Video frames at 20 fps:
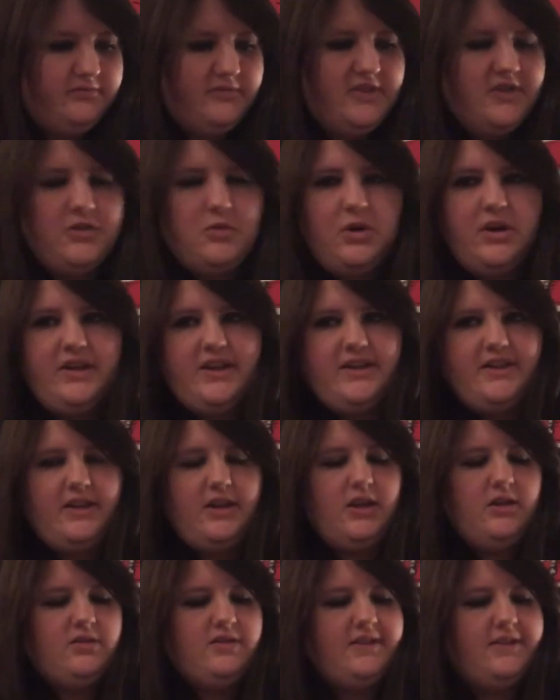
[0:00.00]
It's quite near
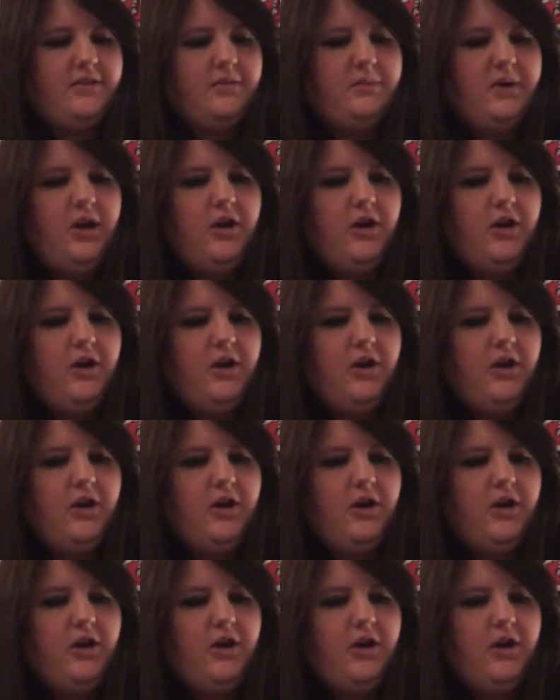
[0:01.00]
the end, so I'm